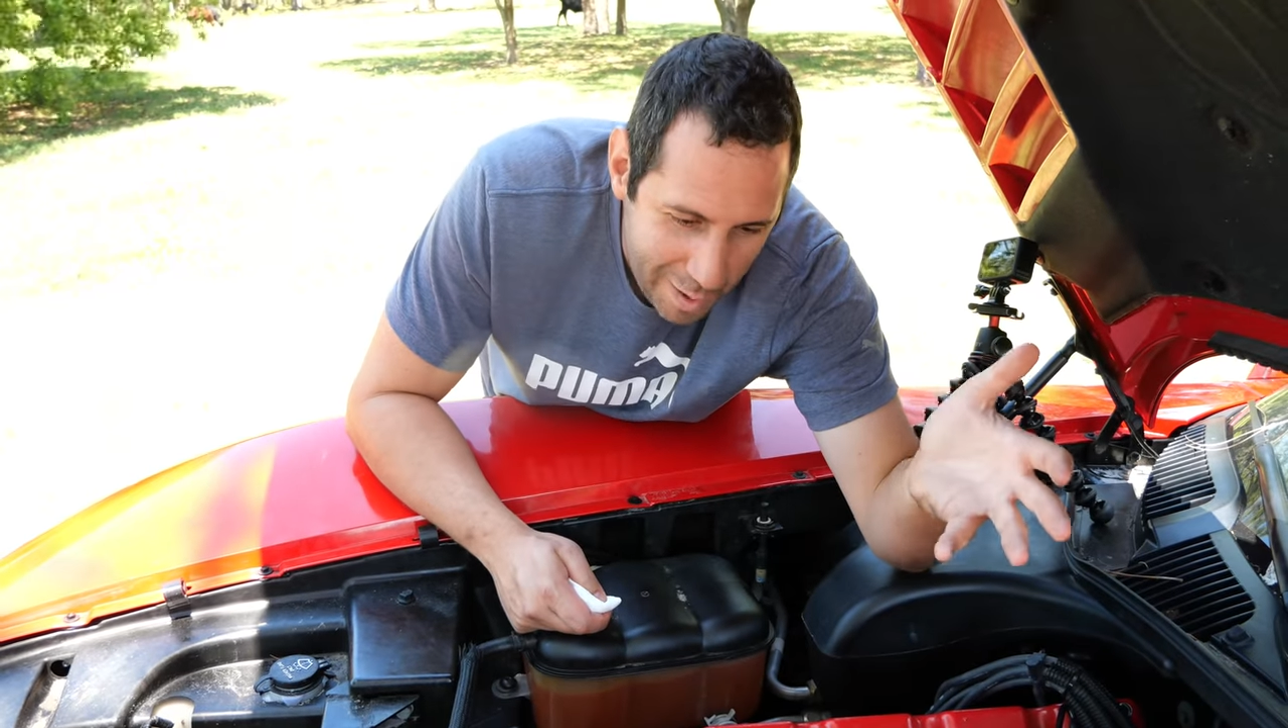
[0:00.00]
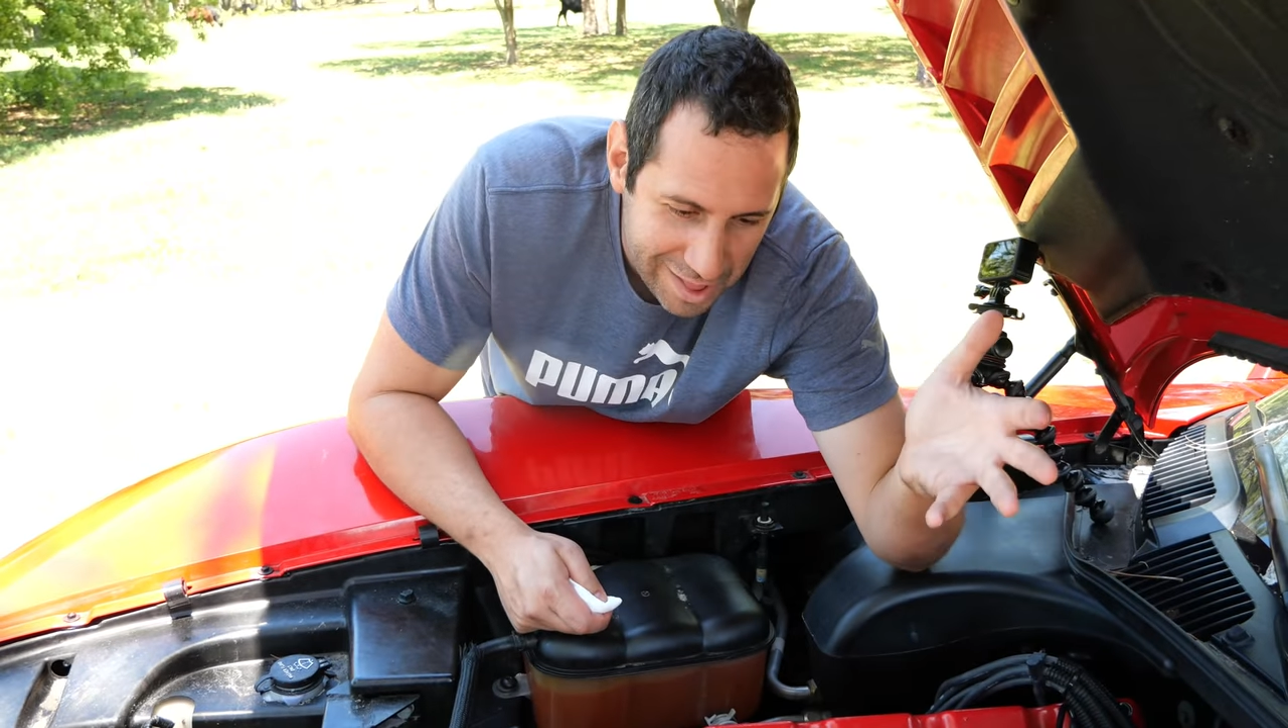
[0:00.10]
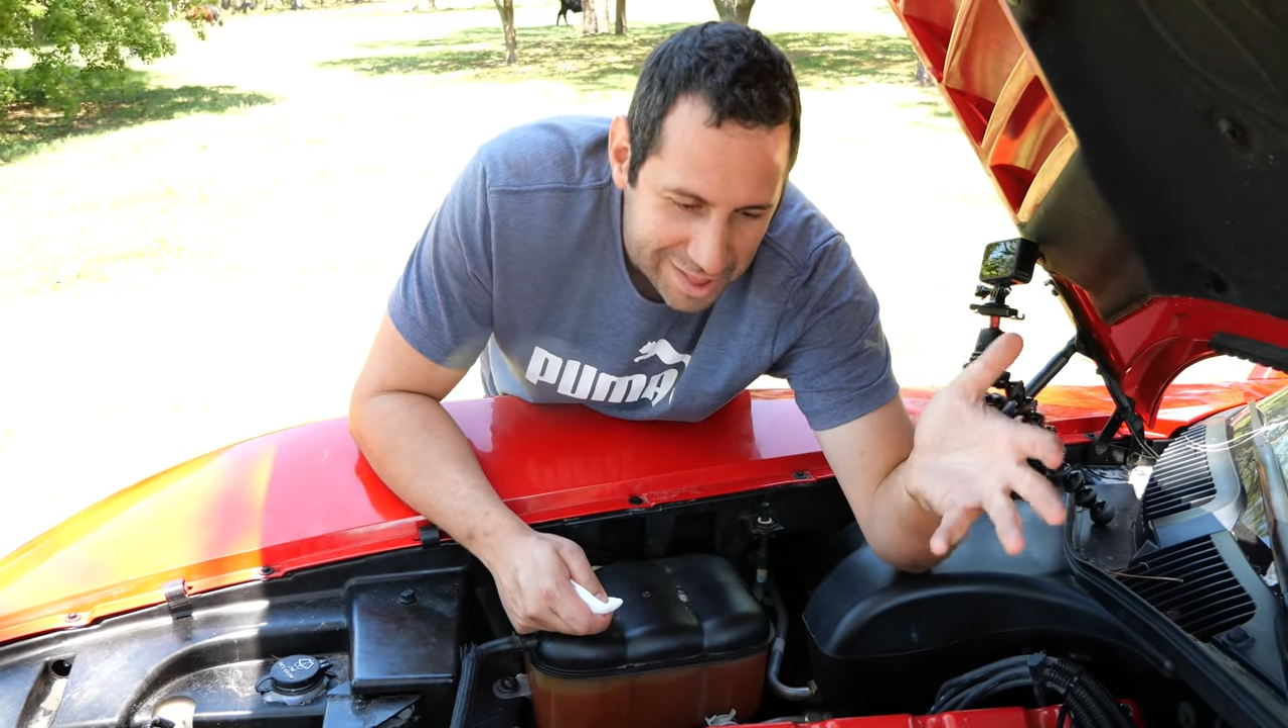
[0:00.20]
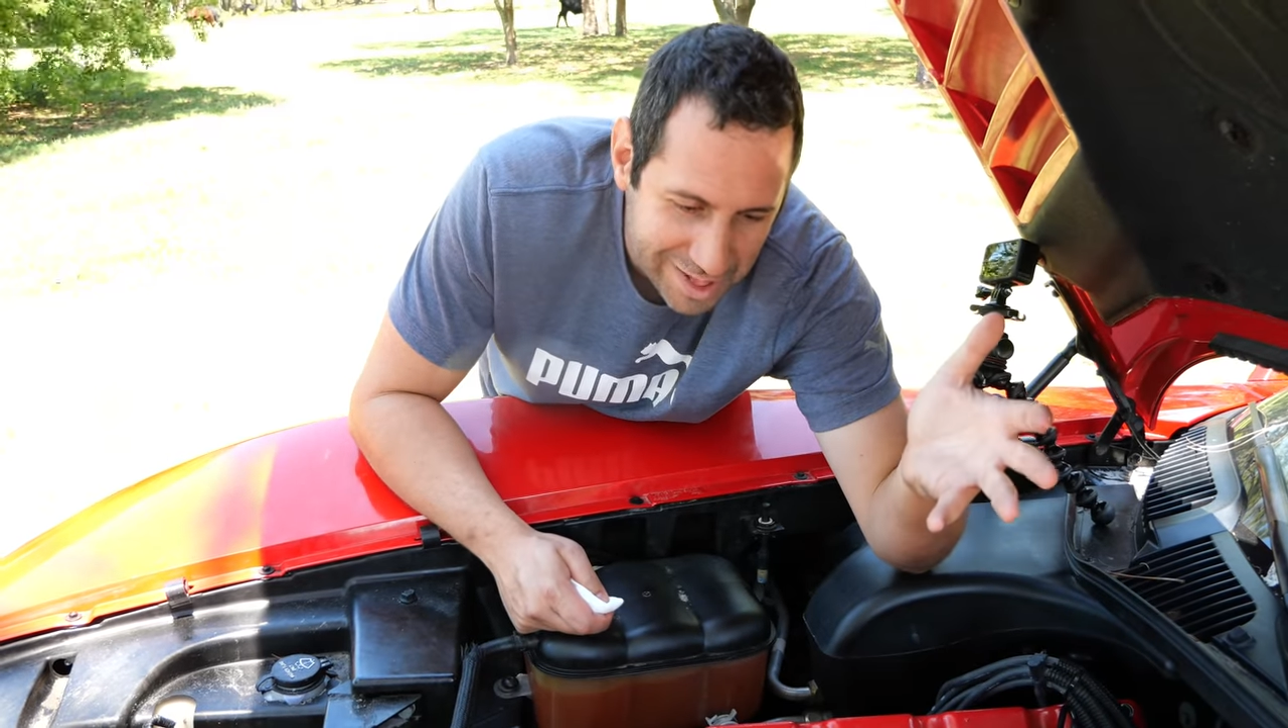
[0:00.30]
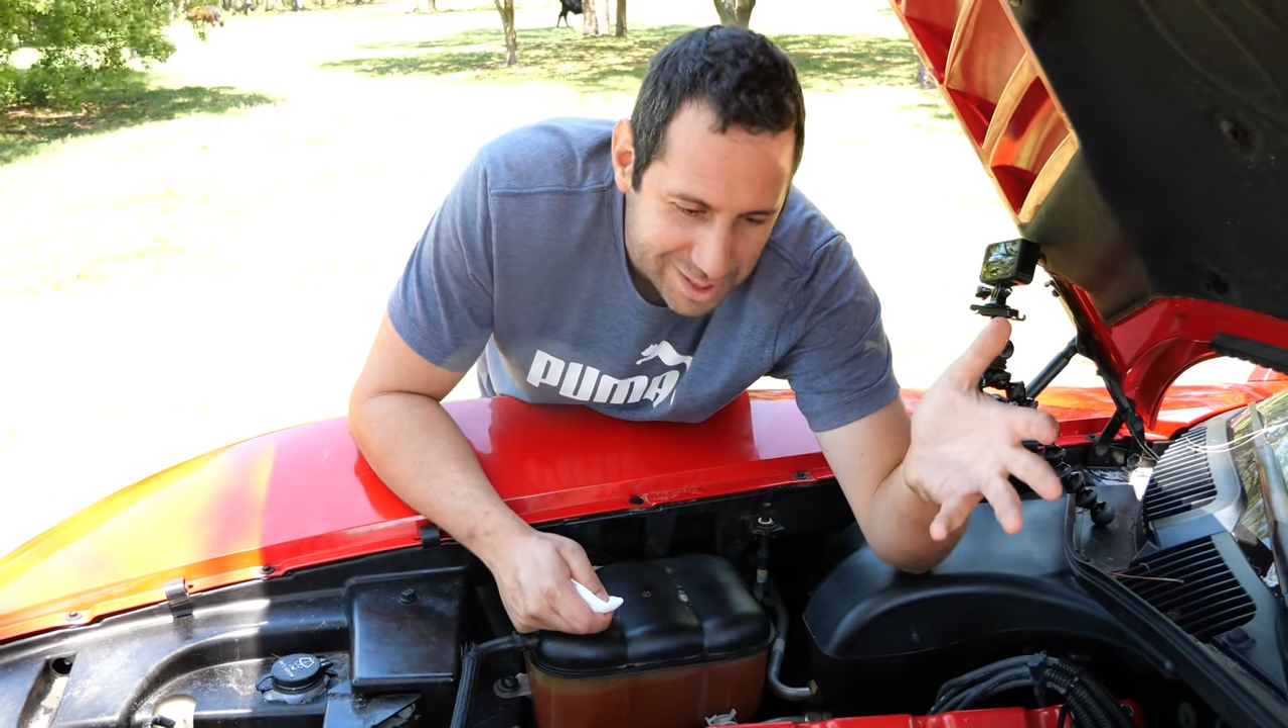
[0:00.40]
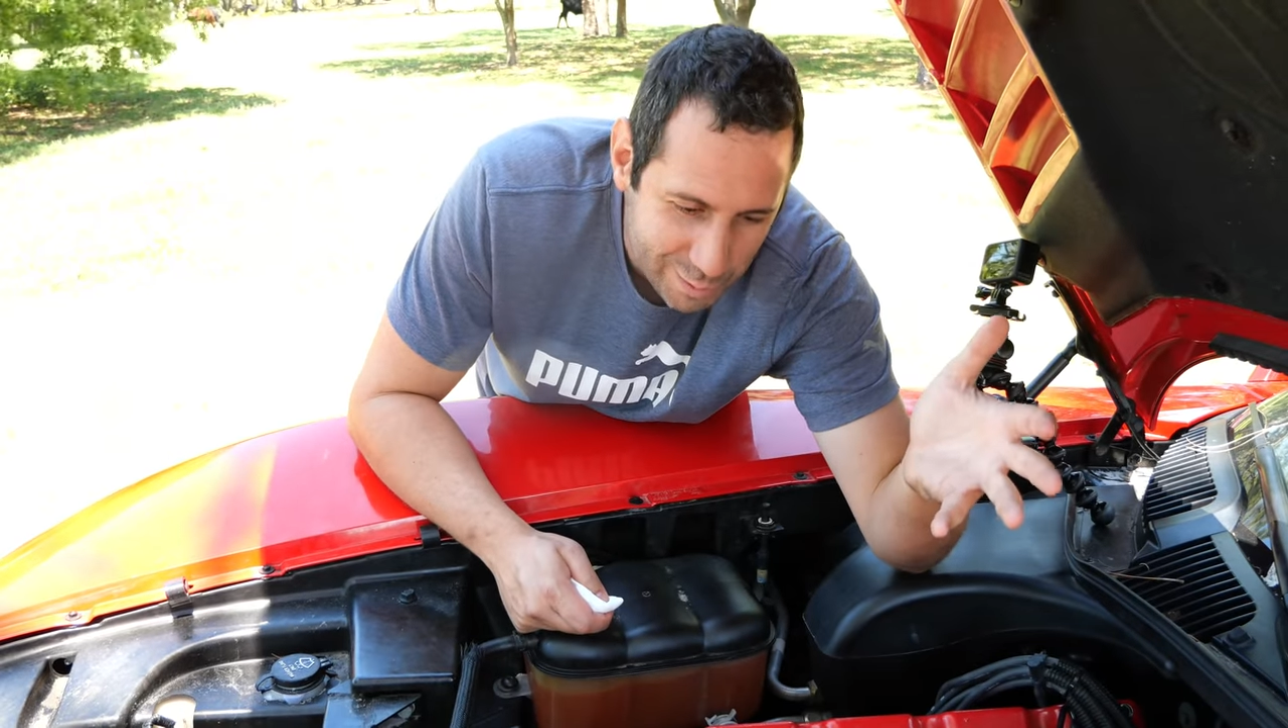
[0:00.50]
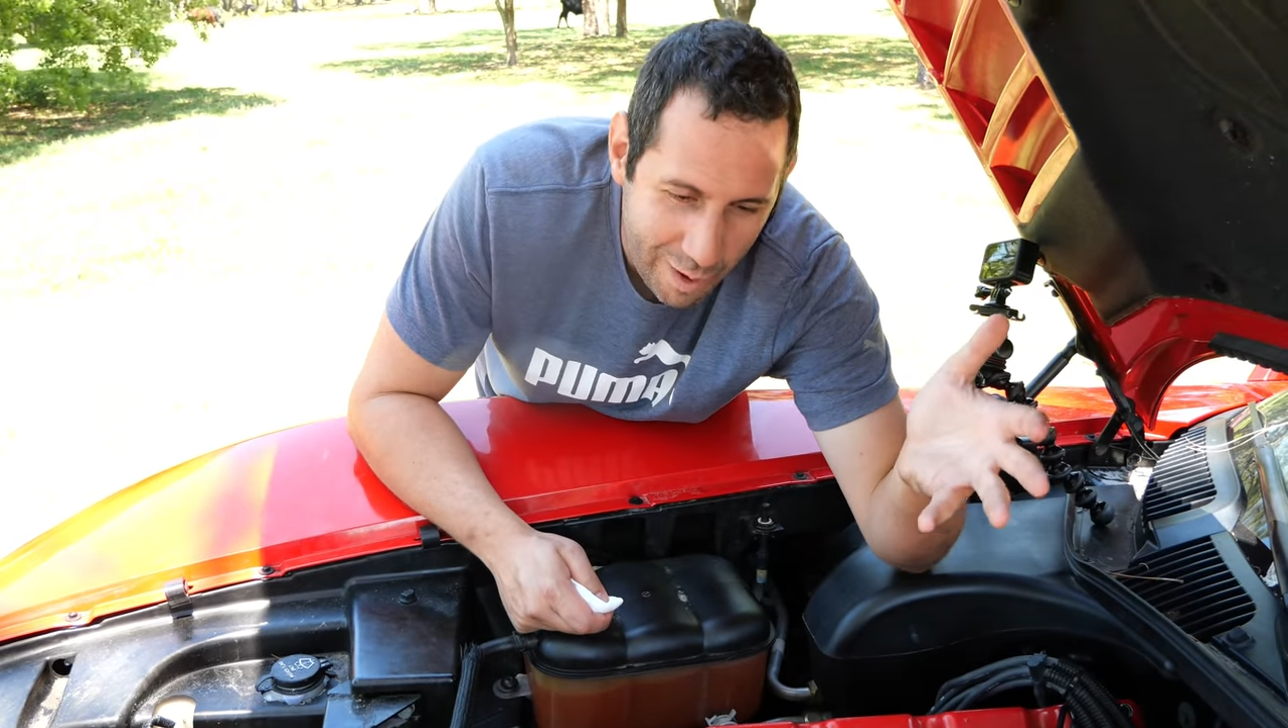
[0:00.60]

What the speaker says: whether this